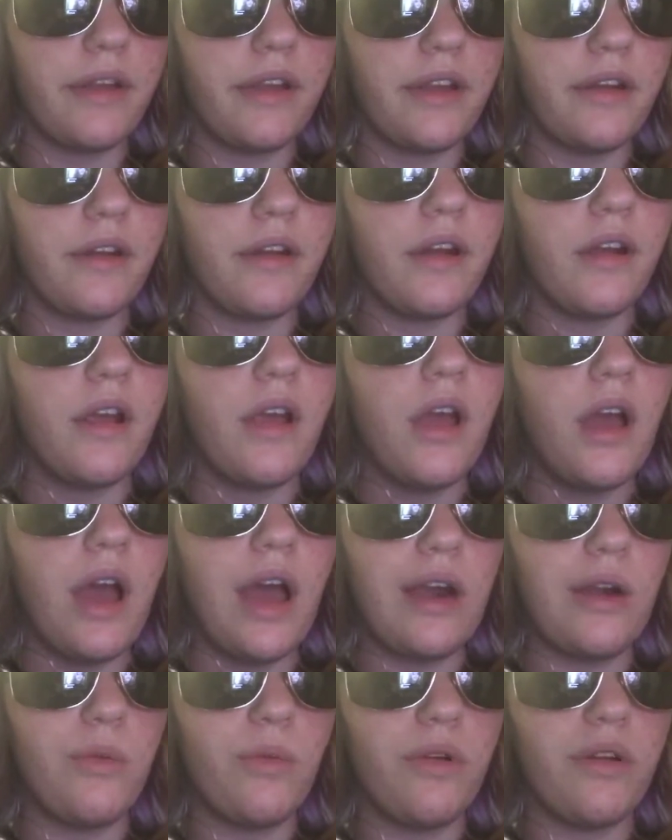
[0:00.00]
here.
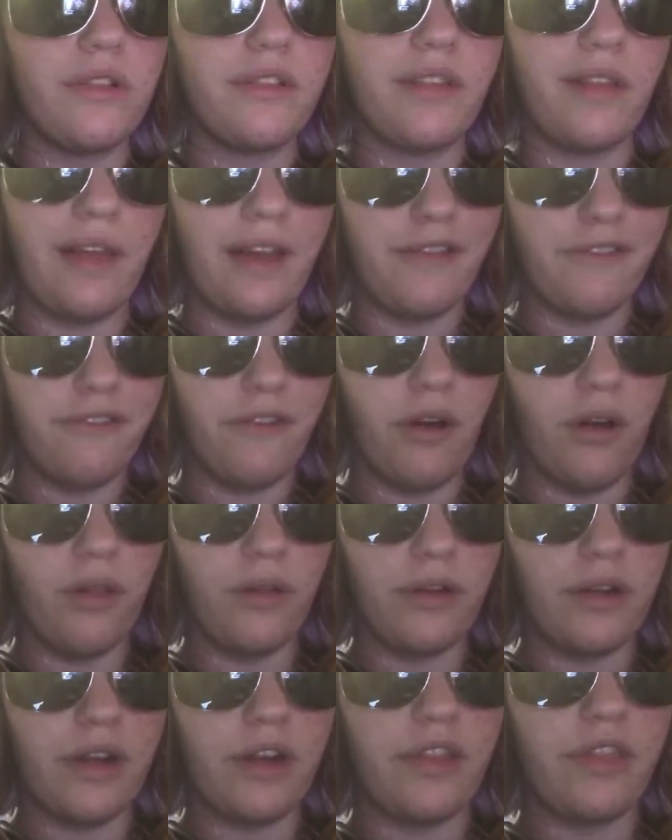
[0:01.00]
I don't want it to, like, fall
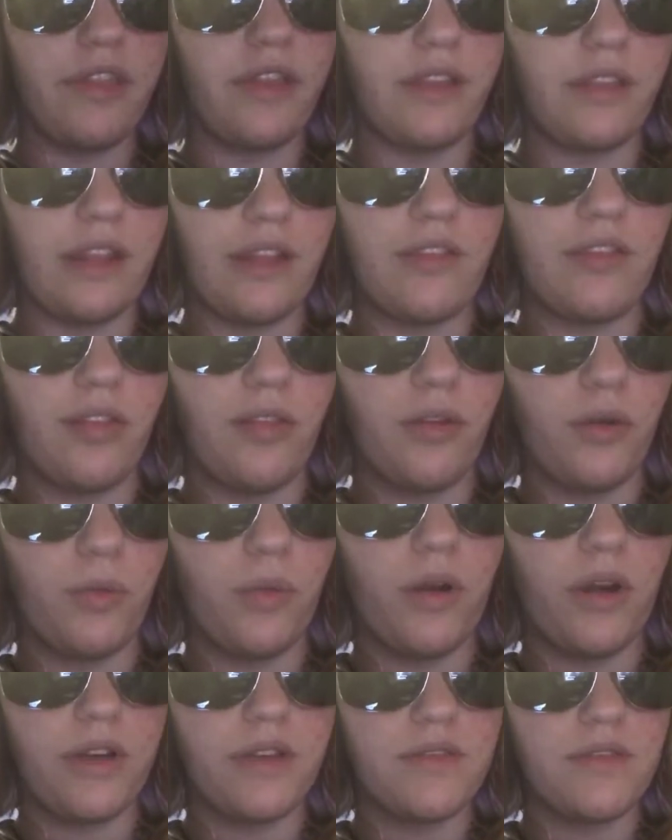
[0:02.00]
or anything. That's a little
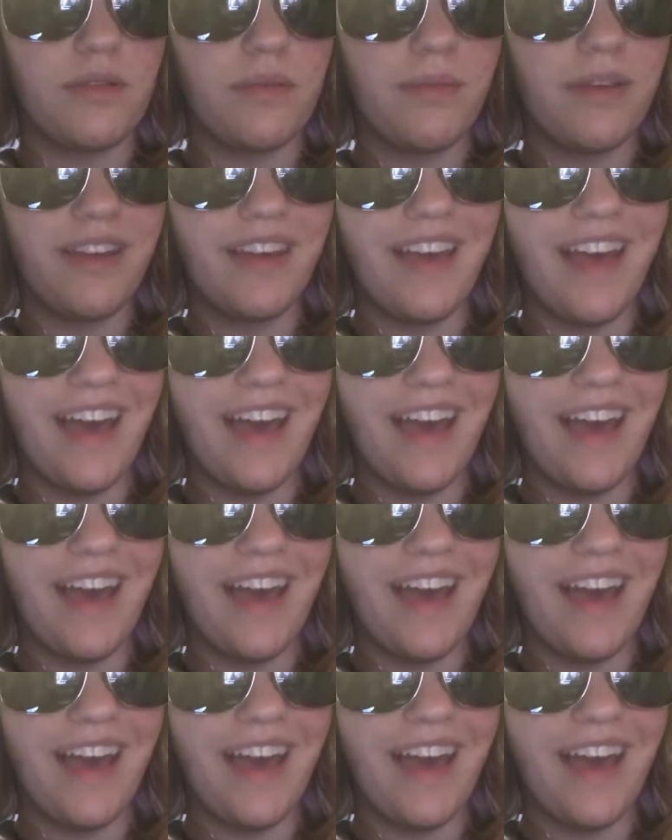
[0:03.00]
worrisome.